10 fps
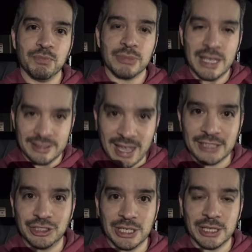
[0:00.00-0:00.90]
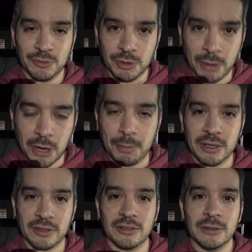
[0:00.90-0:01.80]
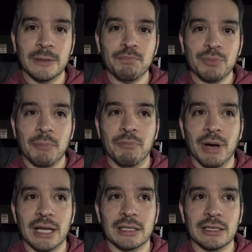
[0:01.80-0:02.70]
intention and with purpose. But